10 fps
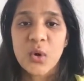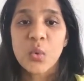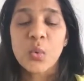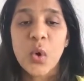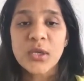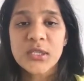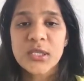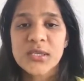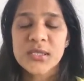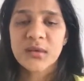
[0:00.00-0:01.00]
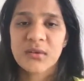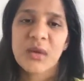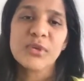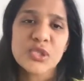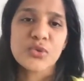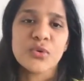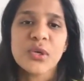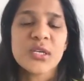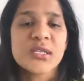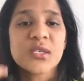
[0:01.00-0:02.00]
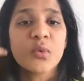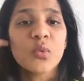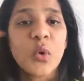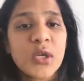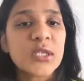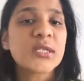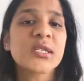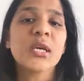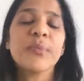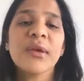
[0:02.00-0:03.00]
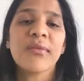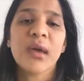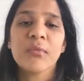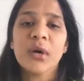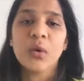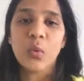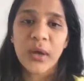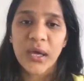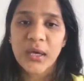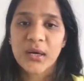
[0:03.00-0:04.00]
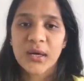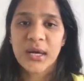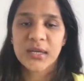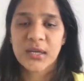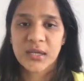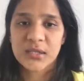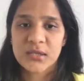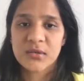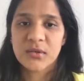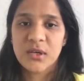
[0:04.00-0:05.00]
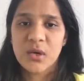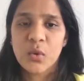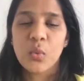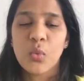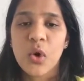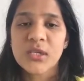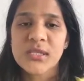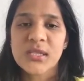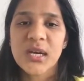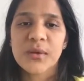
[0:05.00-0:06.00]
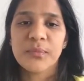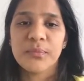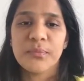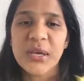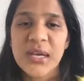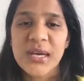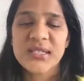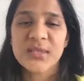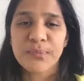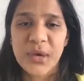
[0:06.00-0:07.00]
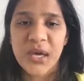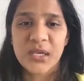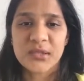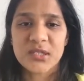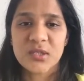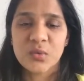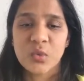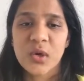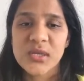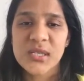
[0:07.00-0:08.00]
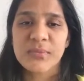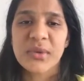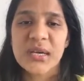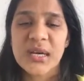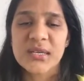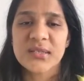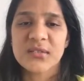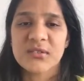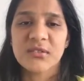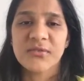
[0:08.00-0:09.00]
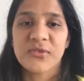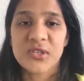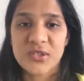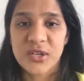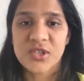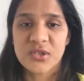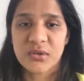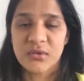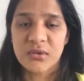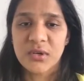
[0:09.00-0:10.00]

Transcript: Number 2 is, what is keeping them awake at night? What is their biggest pains? What is their biggest frustration?